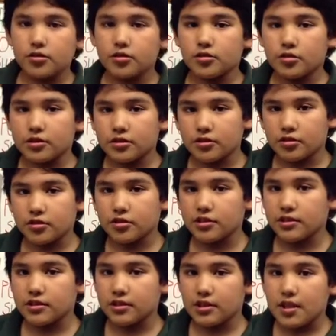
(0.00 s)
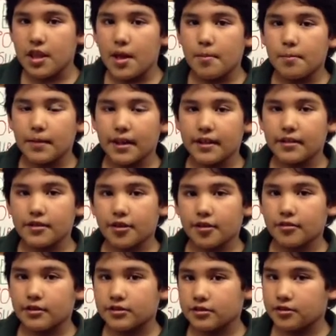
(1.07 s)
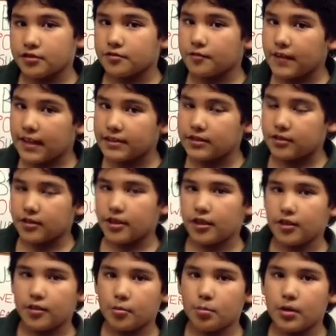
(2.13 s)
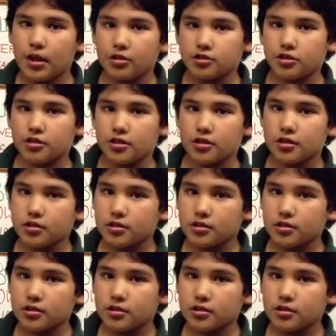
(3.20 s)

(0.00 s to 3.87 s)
crystals made their crystals faster than the brown sugar.